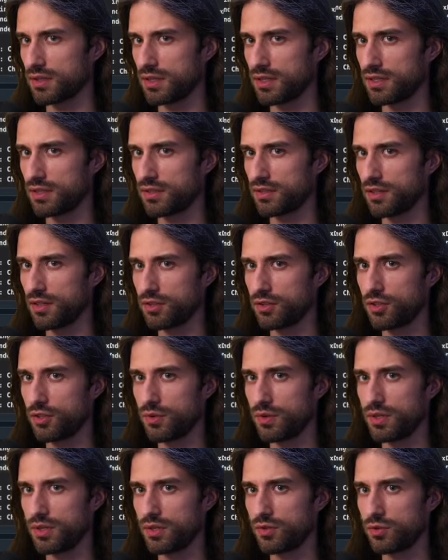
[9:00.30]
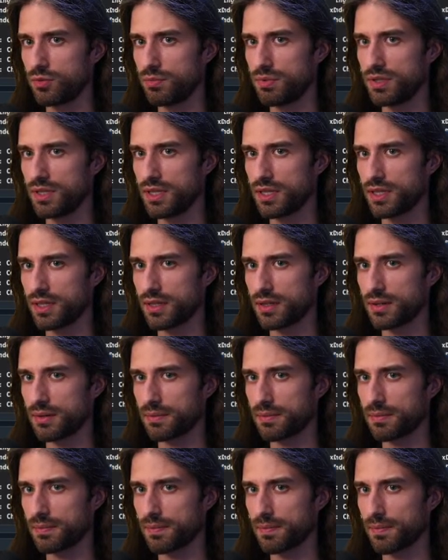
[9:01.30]
It's not going to be...
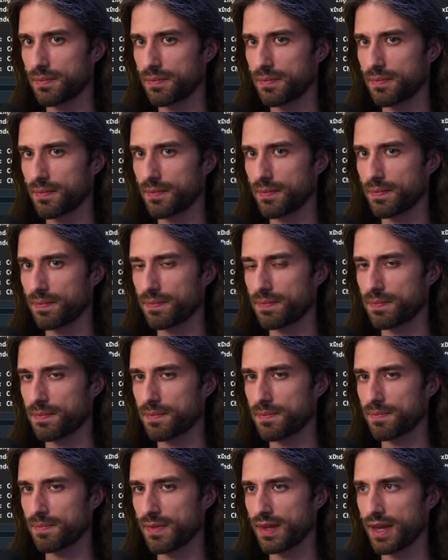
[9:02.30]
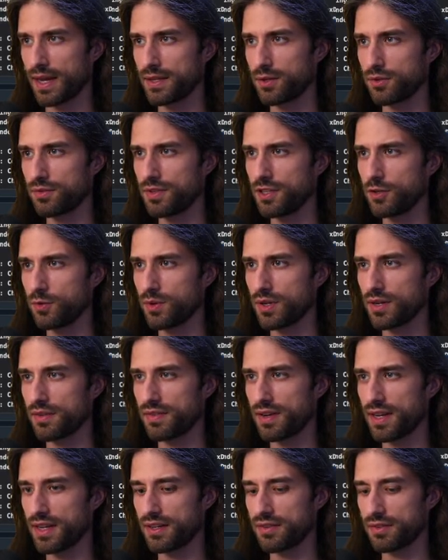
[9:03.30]
I don't think we have,
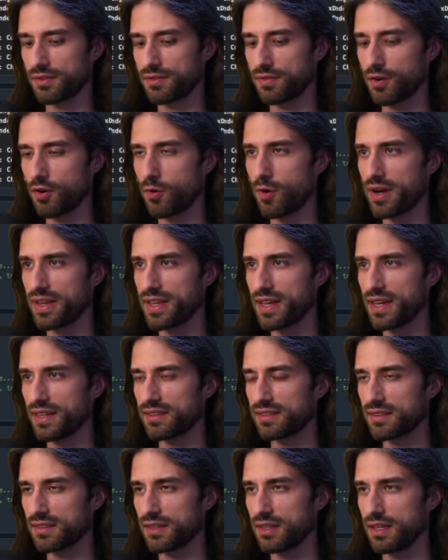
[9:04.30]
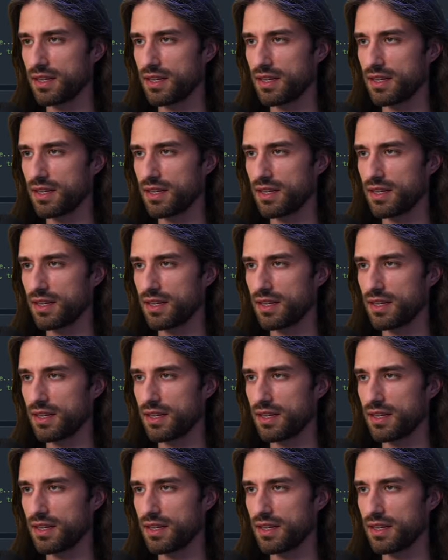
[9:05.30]
like, for regex,